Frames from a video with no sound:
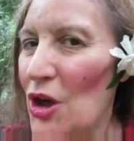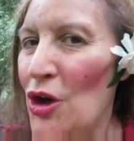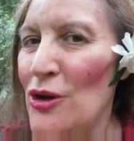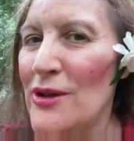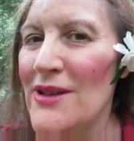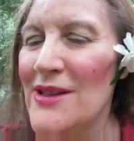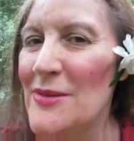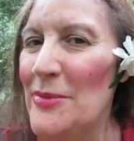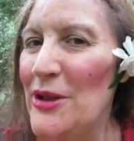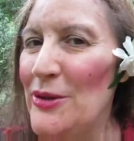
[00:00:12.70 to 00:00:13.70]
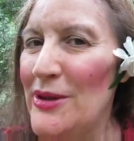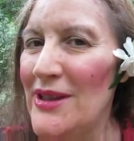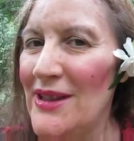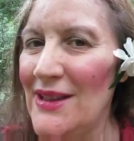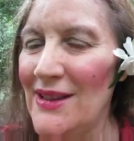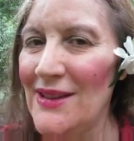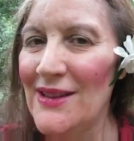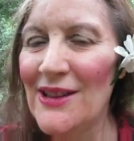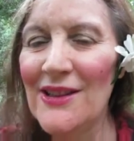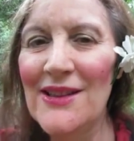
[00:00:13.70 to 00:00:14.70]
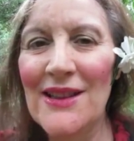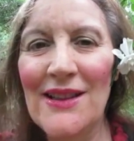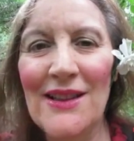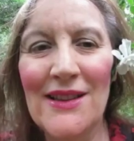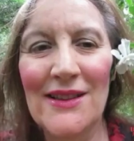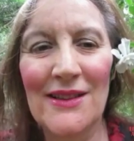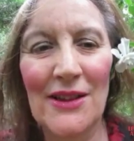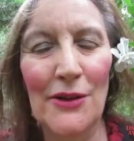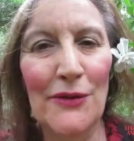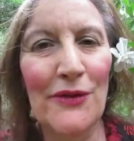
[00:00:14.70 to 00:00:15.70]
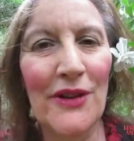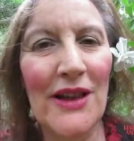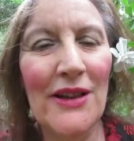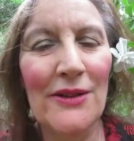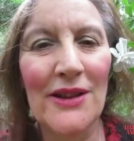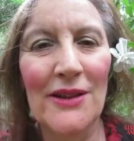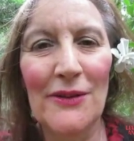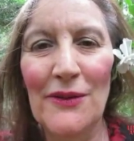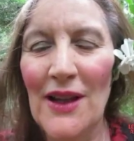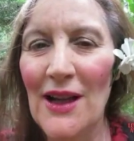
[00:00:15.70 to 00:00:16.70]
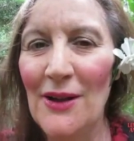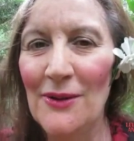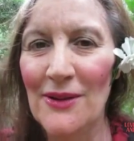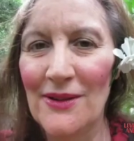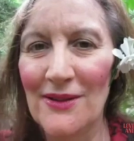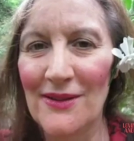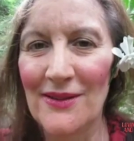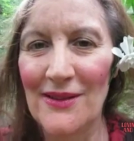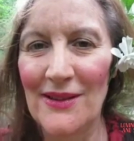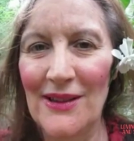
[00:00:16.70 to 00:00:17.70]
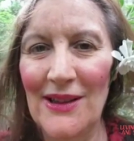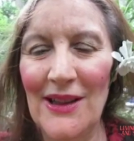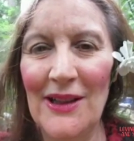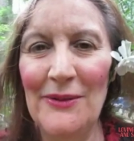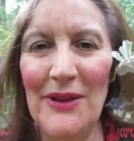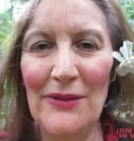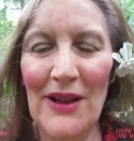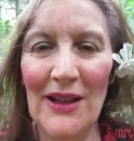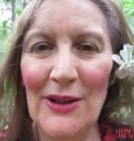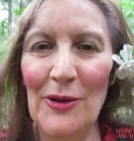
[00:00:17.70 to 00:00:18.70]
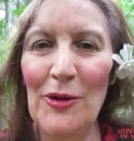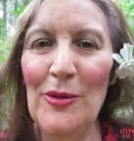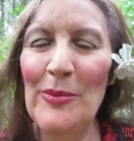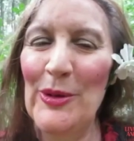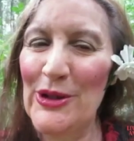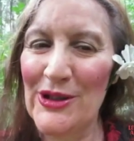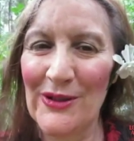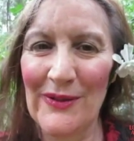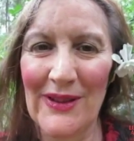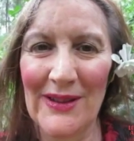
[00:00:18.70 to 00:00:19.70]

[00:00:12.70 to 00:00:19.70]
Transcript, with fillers: August Beauty gardenia, a fragrant flower. And we've got a whole bush of